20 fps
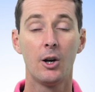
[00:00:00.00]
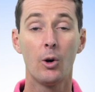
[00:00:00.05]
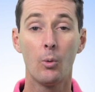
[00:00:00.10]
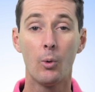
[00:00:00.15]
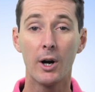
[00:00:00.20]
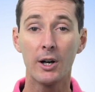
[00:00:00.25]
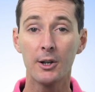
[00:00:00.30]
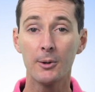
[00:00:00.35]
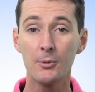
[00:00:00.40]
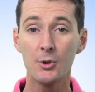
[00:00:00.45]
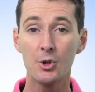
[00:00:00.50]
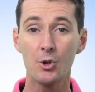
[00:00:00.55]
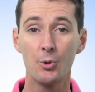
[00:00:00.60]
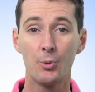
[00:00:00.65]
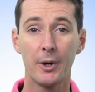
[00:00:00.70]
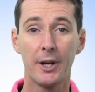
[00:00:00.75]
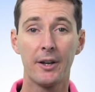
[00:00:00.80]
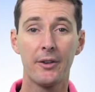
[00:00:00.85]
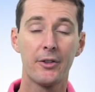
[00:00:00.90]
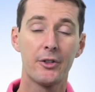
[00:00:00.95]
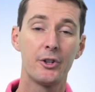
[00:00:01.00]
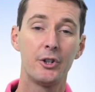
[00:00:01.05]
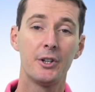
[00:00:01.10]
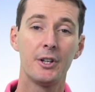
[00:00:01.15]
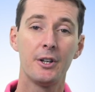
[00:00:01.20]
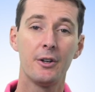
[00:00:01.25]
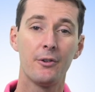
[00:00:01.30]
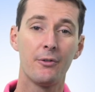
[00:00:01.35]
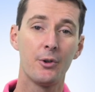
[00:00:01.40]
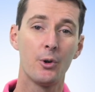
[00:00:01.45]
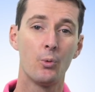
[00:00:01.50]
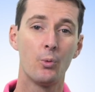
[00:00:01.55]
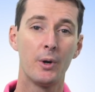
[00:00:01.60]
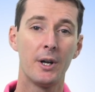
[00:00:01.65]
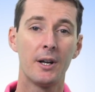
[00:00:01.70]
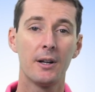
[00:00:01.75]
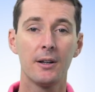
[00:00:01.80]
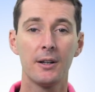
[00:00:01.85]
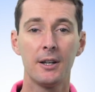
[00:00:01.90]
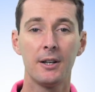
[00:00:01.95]
Welcome to week 30 of the
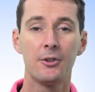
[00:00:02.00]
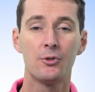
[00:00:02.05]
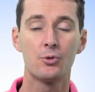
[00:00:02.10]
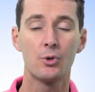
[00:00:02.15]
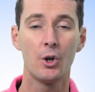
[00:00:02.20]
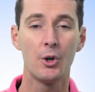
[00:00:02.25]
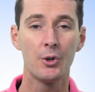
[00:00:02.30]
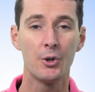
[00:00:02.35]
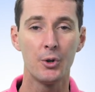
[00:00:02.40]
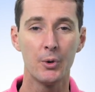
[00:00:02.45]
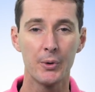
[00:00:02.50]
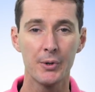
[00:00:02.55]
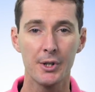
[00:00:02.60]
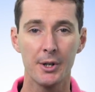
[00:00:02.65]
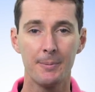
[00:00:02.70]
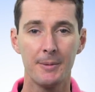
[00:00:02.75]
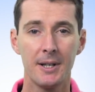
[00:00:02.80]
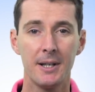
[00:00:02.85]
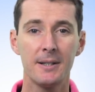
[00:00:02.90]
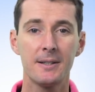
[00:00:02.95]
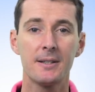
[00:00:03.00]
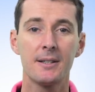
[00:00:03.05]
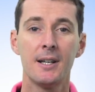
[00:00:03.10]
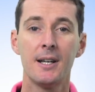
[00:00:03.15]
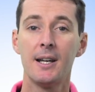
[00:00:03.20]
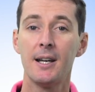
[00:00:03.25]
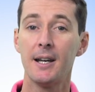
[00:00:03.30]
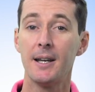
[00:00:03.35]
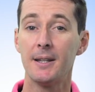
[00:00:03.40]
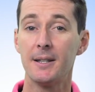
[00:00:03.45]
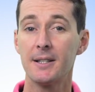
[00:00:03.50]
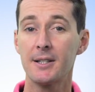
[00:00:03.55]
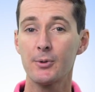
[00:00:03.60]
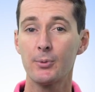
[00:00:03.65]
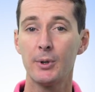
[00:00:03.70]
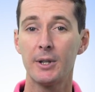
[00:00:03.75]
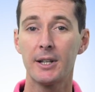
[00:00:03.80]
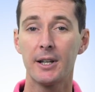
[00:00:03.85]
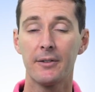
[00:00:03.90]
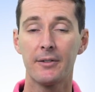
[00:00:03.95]
weekly drone news updates. And this
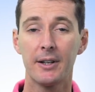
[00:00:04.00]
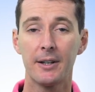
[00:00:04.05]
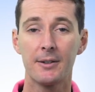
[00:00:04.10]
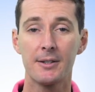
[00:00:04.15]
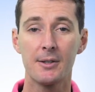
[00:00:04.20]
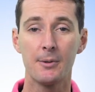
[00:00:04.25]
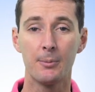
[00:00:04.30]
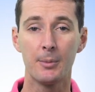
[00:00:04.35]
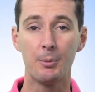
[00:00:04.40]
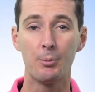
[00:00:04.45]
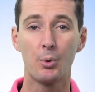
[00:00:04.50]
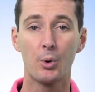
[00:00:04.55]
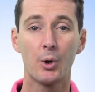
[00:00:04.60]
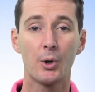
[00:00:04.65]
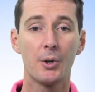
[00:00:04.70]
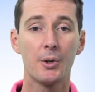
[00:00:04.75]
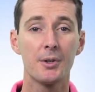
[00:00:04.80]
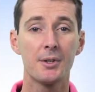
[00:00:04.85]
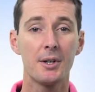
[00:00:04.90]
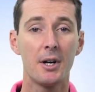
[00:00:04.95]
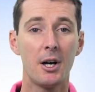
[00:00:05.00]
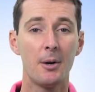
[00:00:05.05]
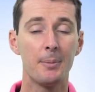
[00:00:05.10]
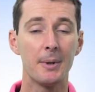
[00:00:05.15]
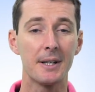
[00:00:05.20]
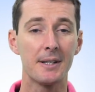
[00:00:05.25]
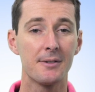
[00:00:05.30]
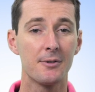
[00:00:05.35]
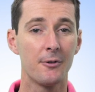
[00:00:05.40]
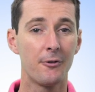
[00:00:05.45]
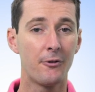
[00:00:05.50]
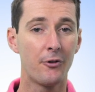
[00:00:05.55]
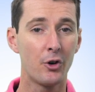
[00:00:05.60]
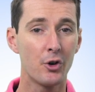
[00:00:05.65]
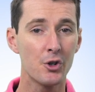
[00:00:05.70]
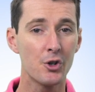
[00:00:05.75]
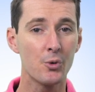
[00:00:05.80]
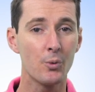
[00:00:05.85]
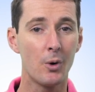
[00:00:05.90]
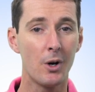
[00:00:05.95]
week I've got some important topics. The
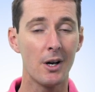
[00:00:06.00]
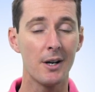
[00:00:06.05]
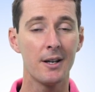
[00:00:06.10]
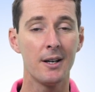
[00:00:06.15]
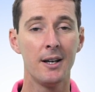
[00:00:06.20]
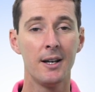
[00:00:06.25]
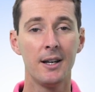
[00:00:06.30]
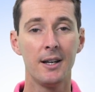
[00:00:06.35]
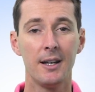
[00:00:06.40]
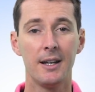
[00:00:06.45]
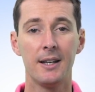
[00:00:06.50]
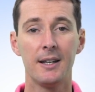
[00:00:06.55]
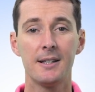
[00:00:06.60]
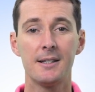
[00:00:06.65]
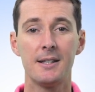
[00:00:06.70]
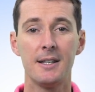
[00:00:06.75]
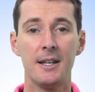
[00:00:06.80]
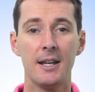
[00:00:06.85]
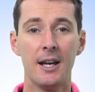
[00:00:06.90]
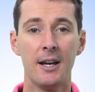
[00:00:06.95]
first one is the